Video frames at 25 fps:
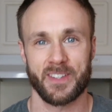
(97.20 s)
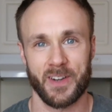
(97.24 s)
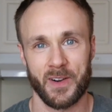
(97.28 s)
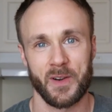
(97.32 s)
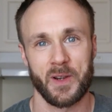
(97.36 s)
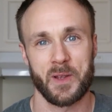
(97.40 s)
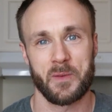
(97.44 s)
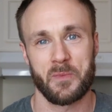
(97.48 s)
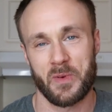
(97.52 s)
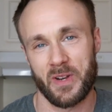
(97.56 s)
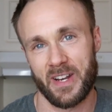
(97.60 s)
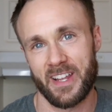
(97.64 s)
It's
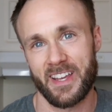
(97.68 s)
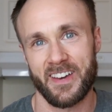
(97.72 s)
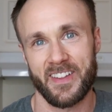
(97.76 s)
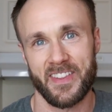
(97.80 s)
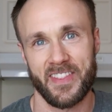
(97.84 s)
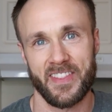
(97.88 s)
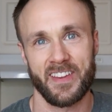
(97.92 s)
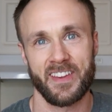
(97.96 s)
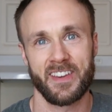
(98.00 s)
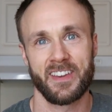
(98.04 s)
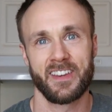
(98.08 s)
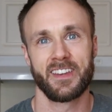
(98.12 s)
already pretty
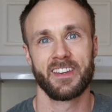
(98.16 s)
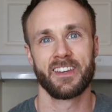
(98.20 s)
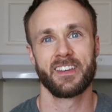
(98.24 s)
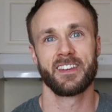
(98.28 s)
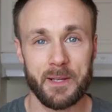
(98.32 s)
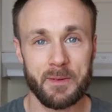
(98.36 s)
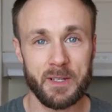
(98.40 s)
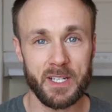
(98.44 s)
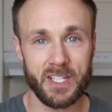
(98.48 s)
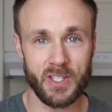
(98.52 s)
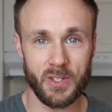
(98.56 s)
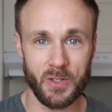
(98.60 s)
healthy. I'm
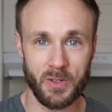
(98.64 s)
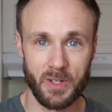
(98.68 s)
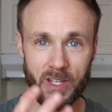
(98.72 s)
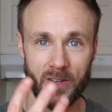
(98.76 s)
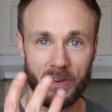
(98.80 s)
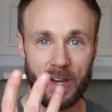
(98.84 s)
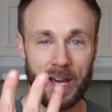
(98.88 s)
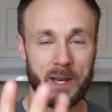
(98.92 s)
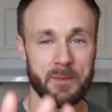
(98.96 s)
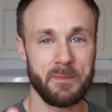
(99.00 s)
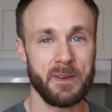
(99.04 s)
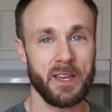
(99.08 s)
gonna be showing
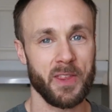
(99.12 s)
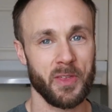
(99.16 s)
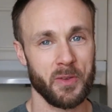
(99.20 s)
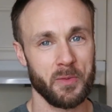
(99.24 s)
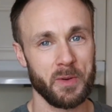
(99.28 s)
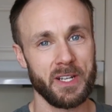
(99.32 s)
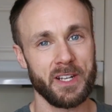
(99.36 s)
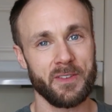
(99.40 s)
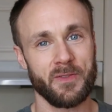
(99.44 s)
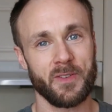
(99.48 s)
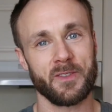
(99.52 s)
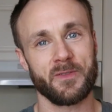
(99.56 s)
you how to make
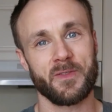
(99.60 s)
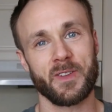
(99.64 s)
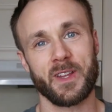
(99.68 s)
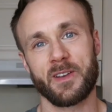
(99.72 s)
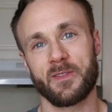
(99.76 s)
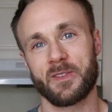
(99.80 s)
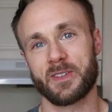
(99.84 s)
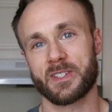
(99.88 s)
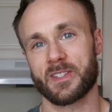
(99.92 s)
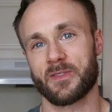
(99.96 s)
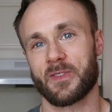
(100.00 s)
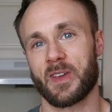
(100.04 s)
3 different
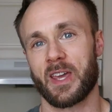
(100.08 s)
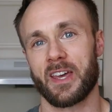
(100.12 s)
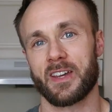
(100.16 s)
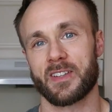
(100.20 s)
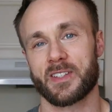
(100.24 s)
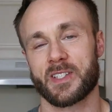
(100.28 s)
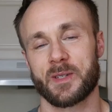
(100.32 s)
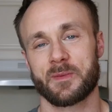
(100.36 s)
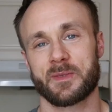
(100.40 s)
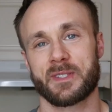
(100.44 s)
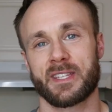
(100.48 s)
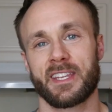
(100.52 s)
flavors of
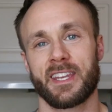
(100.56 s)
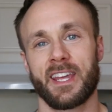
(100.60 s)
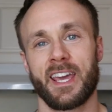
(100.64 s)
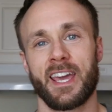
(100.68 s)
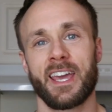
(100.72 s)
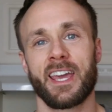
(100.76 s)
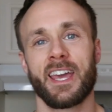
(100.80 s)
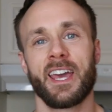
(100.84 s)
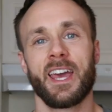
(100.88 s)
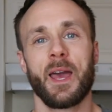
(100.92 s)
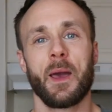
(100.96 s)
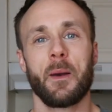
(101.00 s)
kale chips
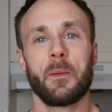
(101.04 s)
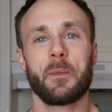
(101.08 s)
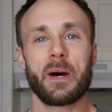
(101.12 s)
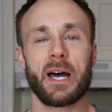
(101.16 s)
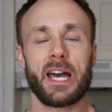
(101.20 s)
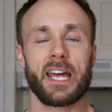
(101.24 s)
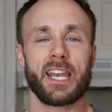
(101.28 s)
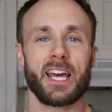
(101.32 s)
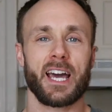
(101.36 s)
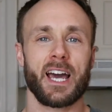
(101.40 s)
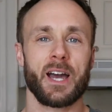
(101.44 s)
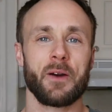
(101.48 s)
today,
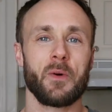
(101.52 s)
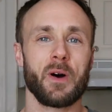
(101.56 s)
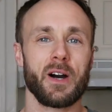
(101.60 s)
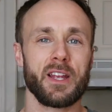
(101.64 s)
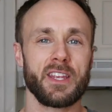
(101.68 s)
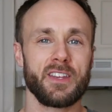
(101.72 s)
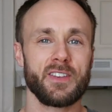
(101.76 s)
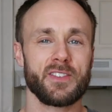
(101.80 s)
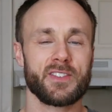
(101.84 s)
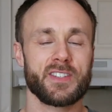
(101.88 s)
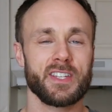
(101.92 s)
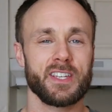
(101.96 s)
but I
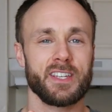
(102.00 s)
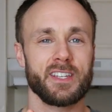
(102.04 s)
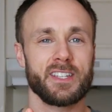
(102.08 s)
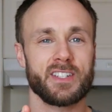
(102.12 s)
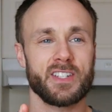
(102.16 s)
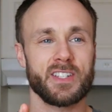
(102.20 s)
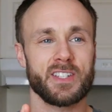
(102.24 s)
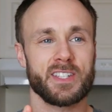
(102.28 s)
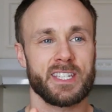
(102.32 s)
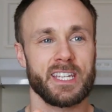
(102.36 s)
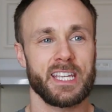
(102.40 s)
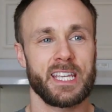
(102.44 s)
want you to
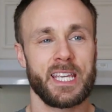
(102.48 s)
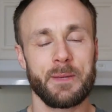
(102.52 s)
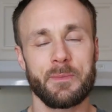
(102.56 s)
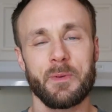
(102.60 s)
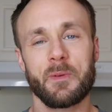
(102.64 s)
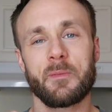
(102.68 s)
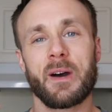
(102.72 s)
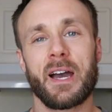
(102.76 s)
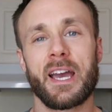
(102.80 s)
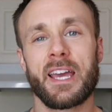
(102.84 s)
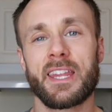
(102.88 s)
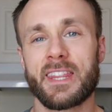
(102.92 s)
just keep
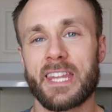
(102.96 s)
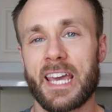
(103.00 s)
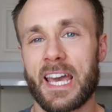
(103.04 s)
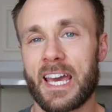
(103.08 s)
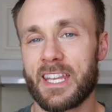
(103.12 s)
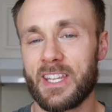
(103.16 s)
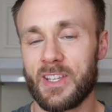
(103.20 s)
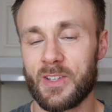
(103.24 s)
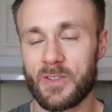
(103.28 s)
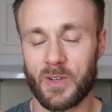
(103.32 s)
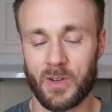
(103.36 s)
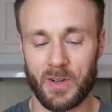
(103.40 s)
in mind
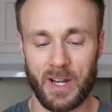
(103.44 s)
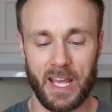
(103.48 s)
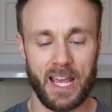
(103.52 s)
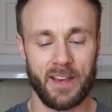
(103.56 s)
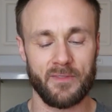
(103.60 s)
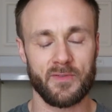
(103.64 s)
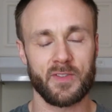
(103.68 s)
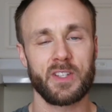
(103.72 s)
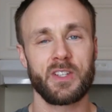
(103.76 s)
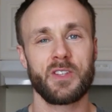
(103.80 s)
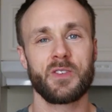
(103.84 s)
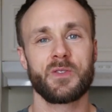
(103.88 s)
that you don't
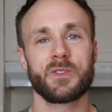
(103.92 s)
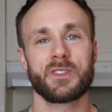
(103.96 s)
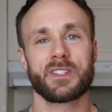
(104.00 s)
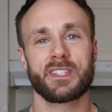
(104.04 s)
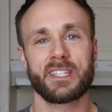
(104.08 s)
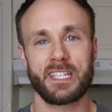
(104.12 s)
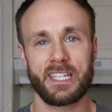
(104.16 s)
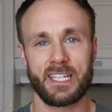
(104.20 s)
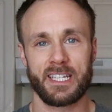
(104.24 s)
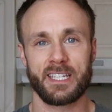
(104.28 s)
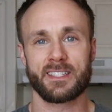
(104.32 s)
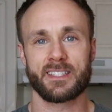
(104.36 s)
have to use
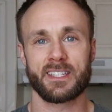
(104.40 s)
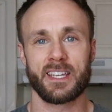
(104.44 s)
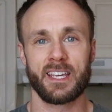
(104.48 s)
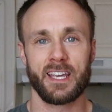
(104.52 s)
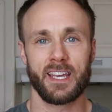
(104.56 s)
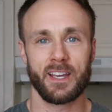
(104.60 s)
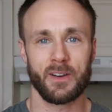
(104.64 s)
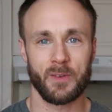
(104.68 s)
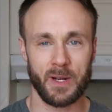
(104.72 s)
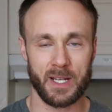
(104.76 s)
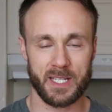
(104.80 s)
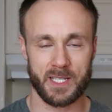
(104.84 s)
these
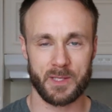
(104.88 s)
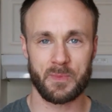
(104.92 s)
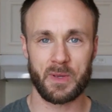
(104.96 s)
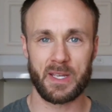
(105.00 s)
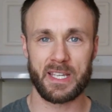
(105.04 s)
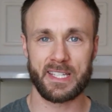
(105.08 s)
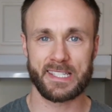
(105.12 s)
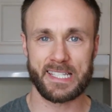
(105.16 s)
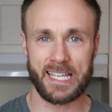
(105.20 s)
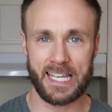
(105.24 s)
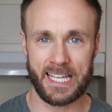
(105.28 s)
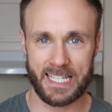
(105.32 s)

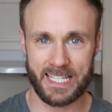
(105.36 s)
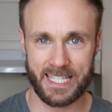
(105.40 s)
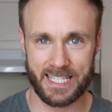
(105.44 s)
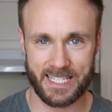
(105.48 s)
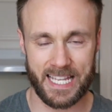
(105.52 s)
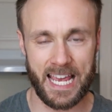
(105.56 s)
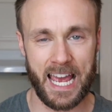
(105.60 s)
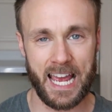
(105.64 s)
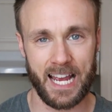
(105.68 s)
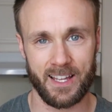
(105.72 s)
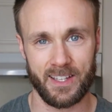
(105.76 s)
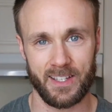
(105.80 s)
recipes
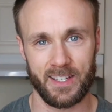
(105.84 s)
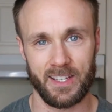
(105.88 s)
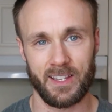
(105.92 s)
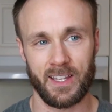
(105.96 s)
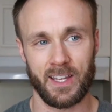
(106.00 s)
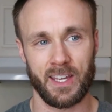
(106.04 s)
exactly.